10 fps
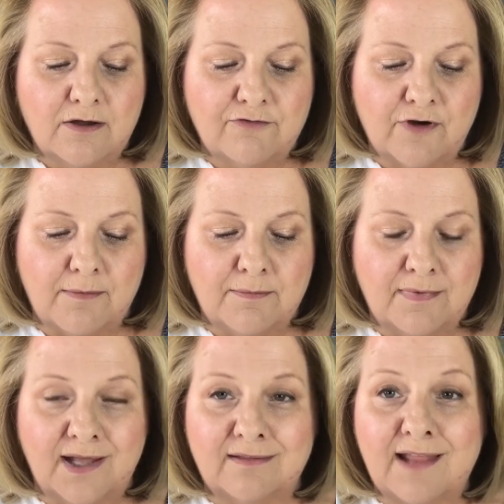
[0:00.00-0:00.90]
from
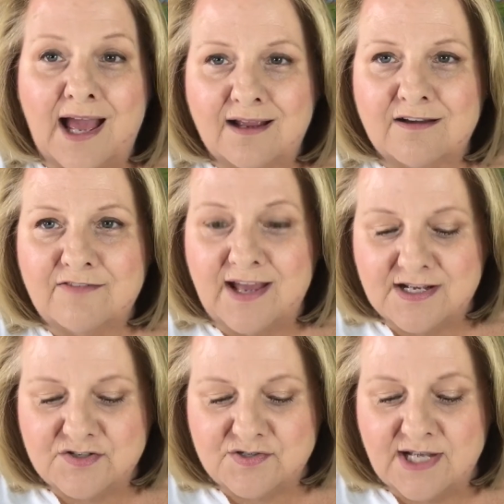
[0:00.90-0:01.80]
a lack of
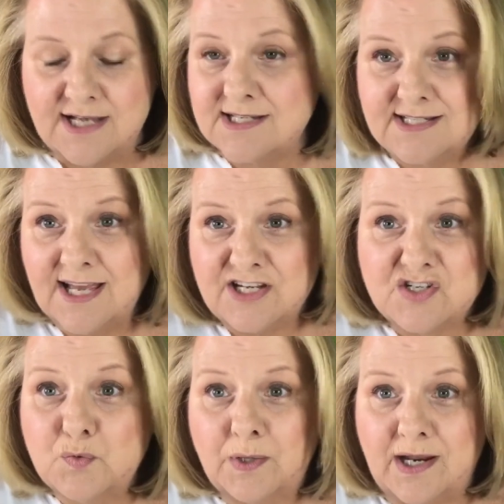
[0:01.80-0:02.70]
exercise, because I
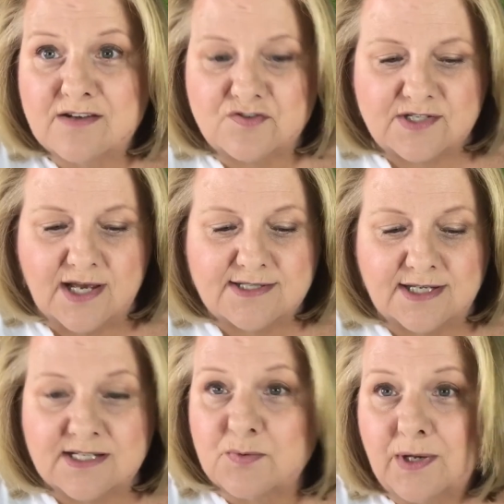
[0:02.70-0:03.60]
just quit
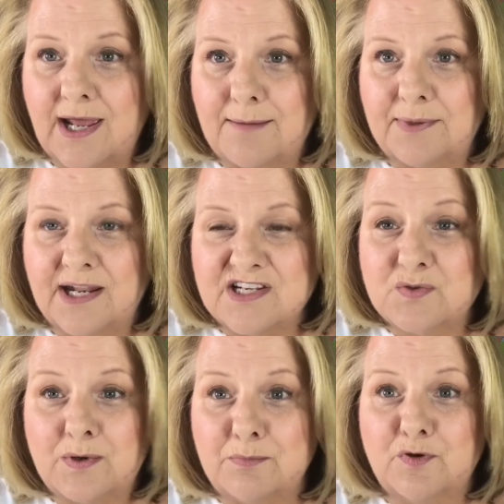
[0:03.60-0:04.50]
exercising is what happened. I just quit